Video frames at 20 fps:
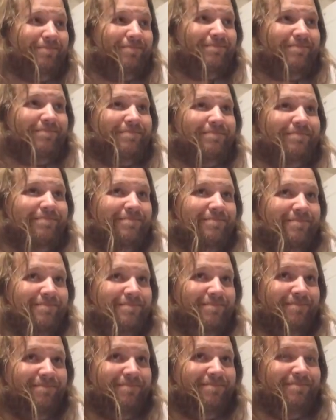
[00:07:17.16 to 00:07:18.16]

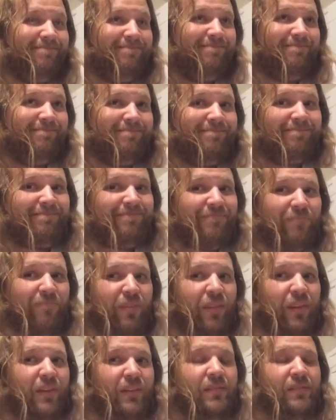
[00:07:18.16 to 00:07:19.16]

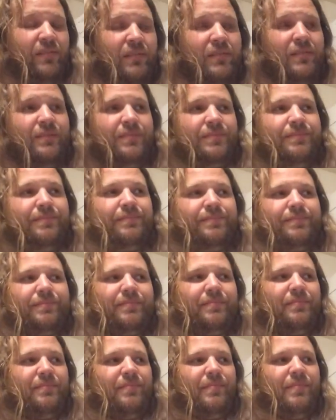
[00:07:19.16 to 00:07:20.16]

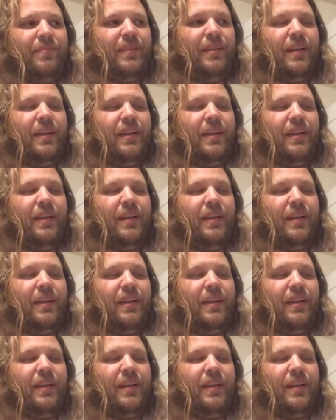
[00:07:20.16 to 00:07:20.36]
(no one is talking)